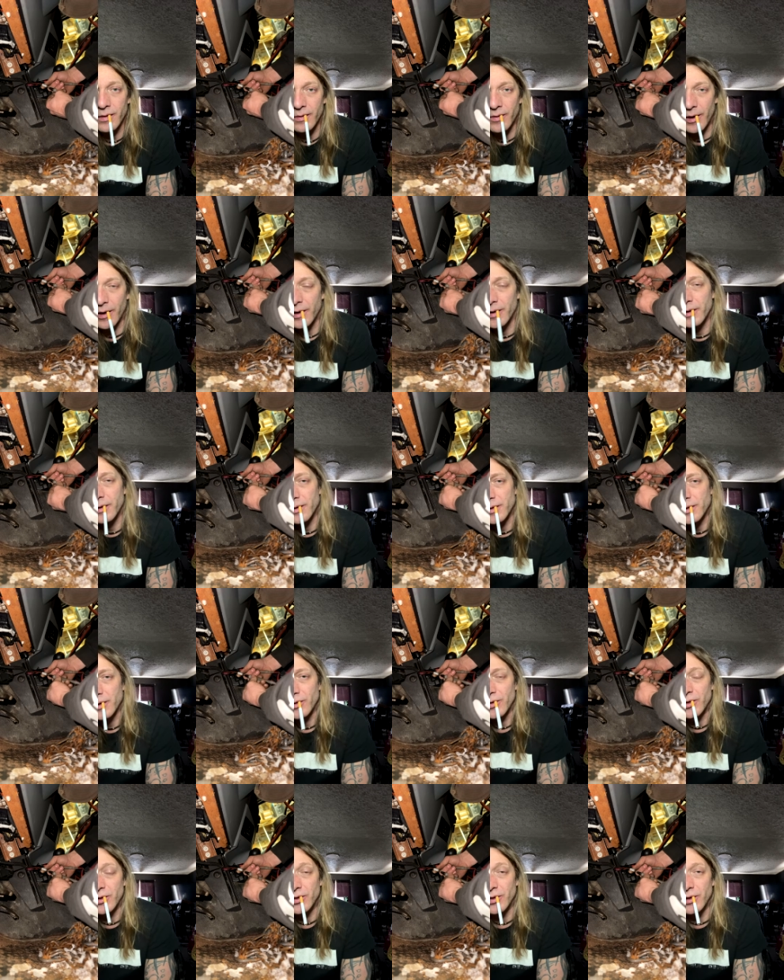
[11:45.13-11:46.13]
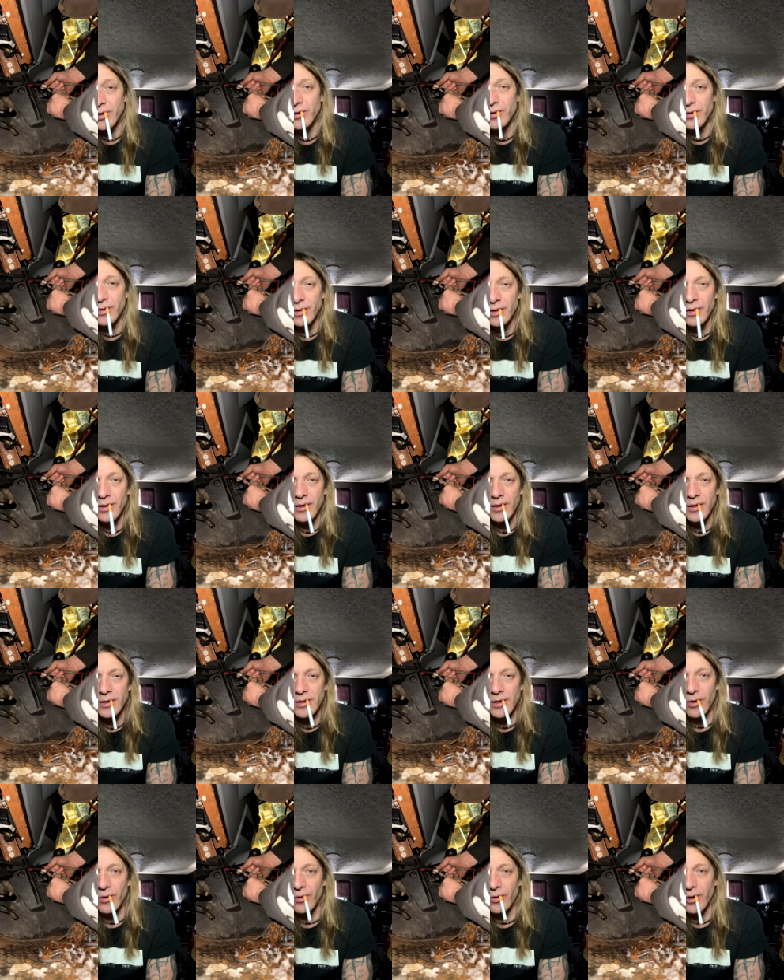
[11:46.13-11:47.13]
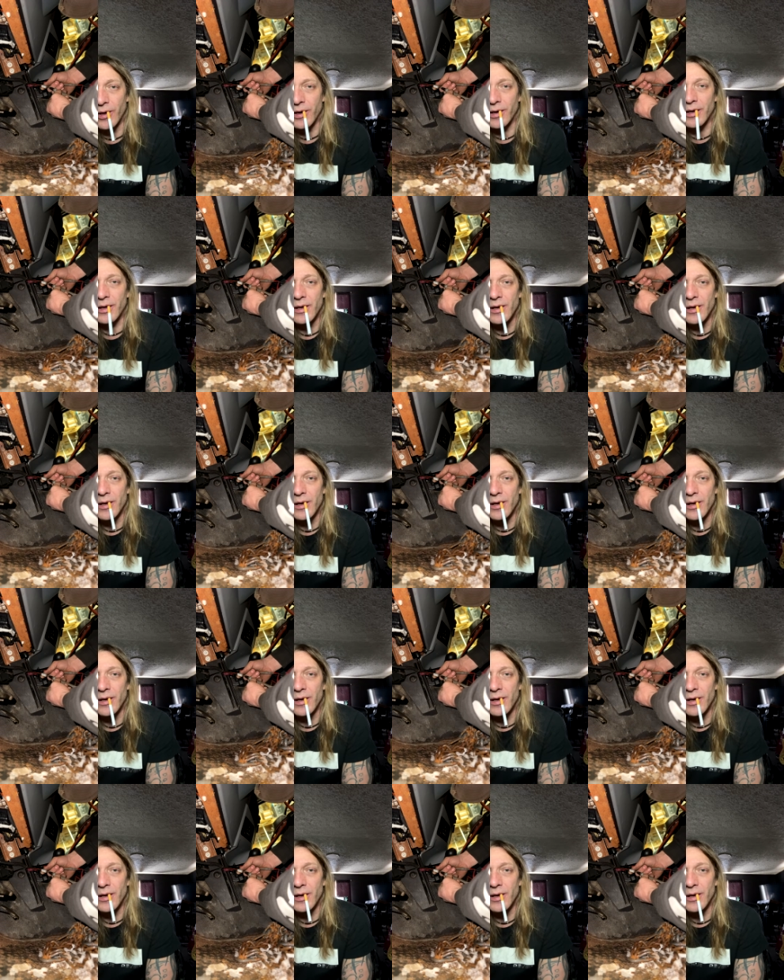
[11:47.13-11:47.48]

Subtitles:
Right. So you do. So look,